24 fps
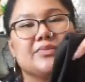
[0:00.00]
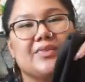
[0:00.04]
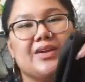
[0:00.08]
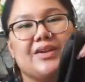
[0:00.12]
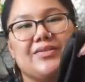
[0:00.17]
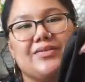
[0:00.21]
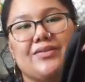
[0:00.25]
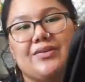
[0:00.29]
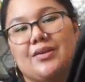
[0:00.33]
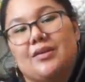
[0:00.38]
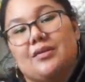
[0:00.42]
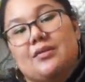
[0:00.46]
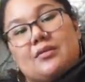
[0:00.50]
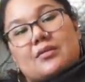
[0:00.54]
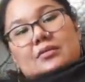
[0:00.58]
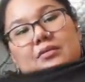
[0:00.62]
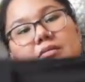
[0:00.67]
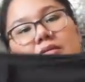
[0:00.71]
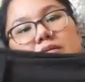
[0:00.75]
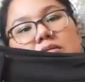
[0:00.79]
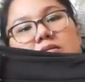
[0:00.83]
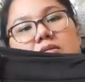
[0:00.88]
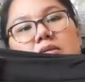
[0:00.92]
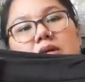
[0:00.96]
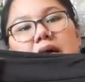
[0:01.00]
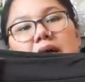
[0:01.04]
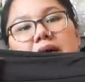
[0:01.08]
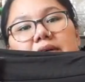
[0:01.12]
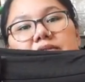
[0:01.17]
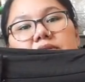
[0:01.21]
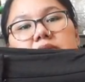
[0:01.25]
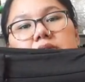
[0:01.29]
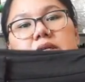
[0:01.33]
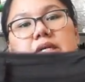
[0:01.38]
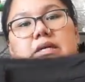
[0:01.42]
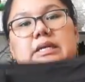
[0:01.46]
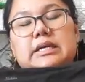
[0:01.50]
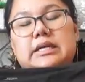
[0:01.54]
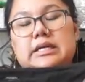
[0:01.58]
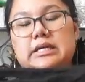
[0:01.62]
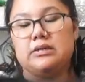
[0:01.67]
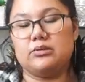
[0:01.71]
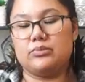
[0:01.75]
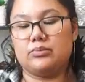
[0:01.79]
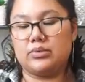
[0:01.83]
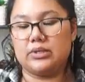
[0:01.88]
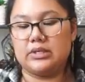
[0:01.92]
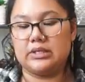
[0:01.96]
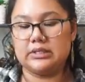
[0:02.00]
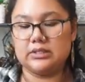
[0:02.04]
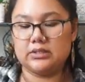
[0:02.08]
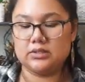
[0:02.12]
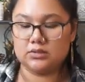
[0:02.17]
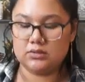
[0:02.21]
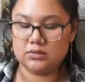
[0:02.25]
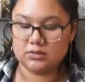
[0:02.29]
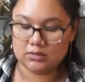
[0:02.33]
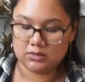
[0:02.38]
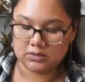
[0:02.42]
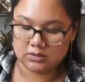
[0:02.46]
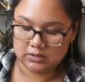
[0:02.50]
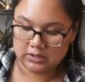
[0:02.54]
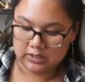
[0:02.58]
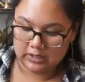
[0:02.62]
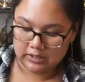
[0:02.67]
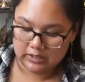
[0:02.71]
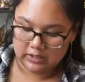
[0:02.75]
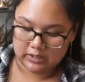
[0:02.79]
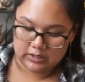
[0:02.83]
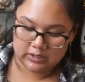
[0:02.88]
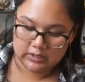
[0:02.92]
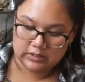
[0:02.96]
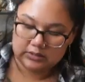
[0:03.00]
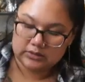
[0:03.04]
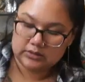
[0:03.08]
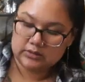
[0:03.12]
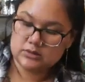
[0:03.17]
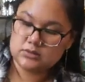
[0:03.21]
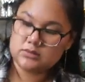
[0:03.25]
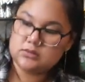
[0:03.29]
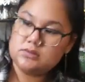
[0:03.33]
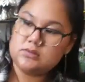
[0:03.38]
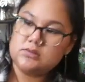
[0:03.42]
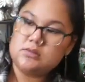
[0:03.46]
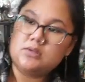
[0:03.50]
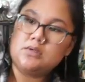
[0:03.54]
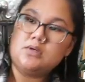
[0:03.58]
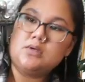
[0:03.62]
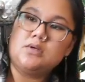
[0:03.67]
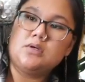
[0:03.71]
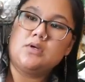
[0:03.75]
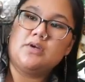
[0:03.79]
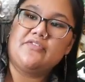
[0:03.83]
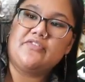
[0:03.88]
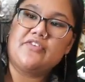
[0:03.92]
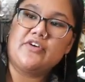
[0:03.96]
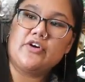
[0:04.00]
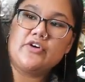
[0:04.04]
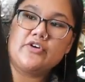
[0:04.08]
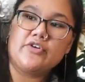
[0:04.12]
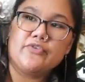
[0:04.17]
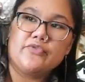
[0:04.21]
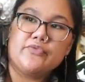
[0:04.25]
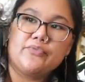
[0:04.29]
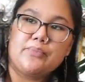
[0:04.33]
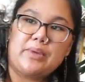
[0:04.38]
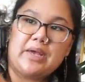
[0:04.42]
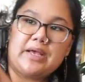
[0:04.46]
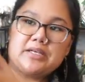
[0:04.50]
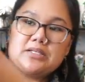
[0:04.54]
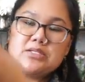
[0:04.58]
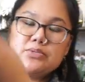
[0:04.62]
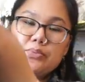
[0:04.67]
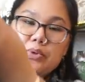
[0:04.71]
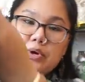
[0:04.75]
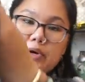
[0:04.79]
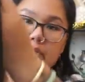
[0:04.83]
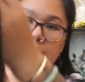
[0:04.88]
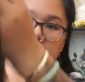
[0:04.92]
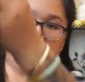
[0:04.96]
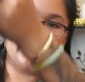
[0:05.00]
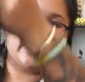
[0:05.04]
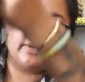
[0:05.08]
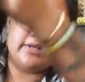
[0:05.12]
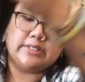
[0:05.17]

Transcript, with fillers: I think. I have to look it up, but uh, I've heard of Max Mara.